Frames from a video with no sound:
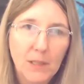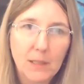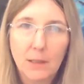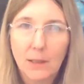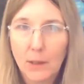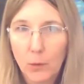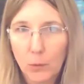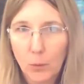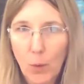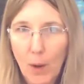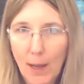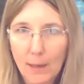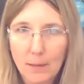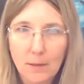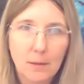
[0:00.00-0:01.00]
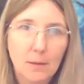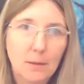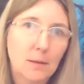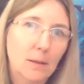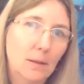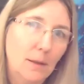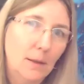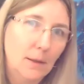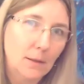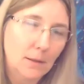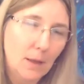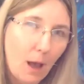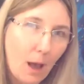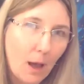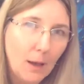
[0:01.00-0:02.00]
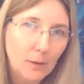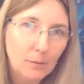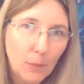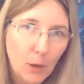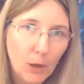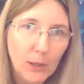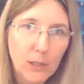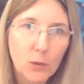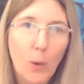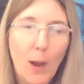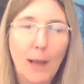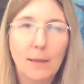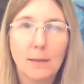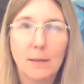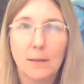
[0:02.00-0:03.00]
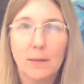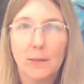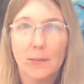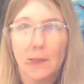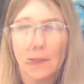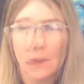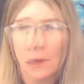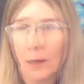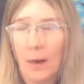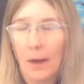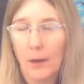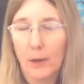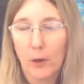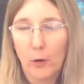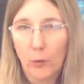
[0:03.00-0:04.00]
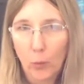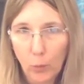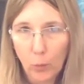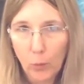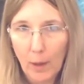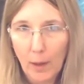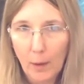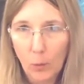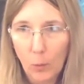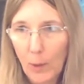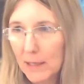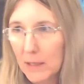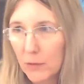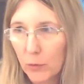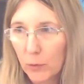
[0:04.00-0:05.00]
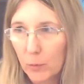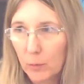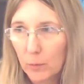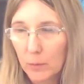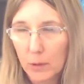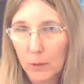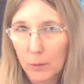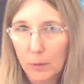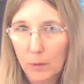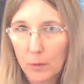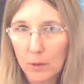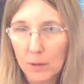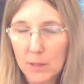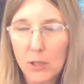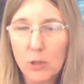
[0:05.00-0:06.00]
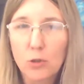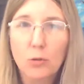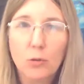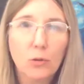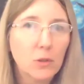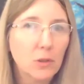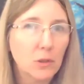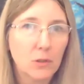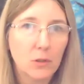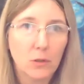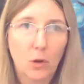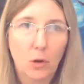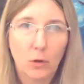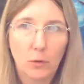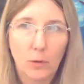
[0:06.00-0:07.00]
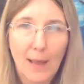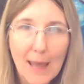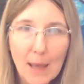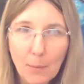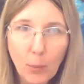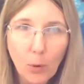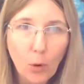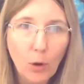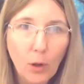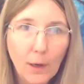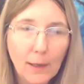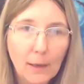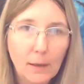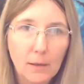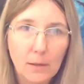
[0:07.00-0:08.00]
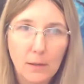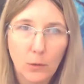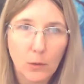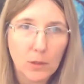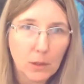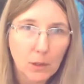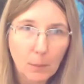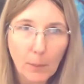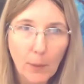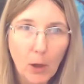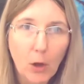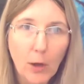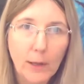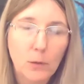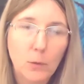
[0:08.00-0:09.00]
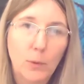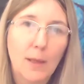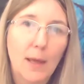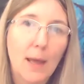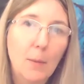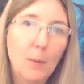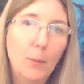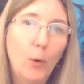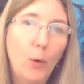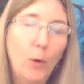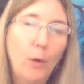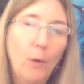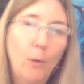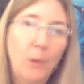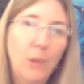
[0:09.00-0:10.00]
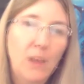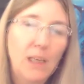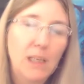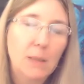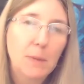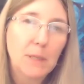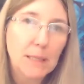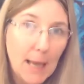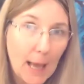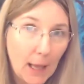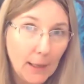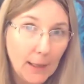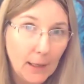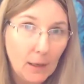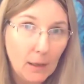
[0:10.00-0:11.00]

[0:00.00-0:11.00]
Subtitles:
liquid waxes and there's hard polished waxes. There's wax from Essentials that's got hemp oil in it, so it's combined with hemp oil. There's metallic